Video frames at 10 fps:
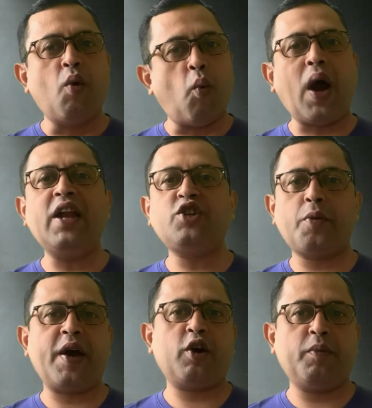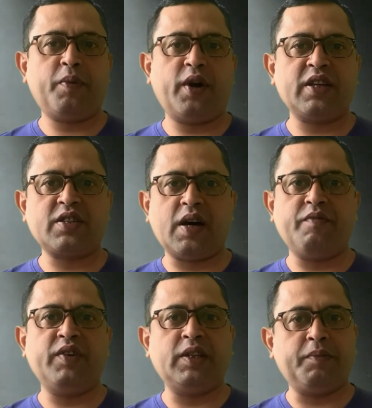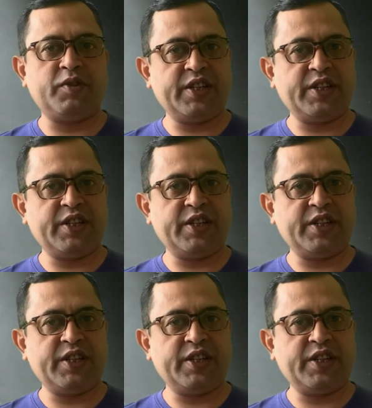While tobacco products come with a